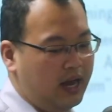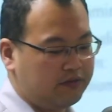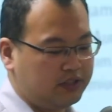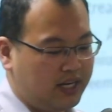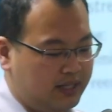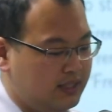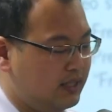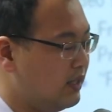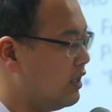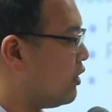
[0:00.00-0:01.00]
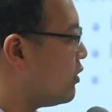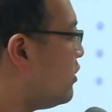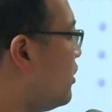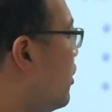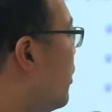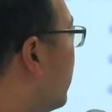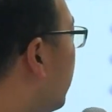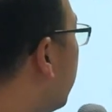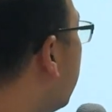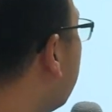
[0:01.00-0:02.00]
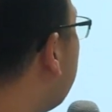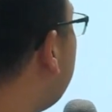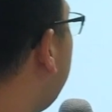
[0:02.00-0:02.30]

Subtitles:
advertising. So this is a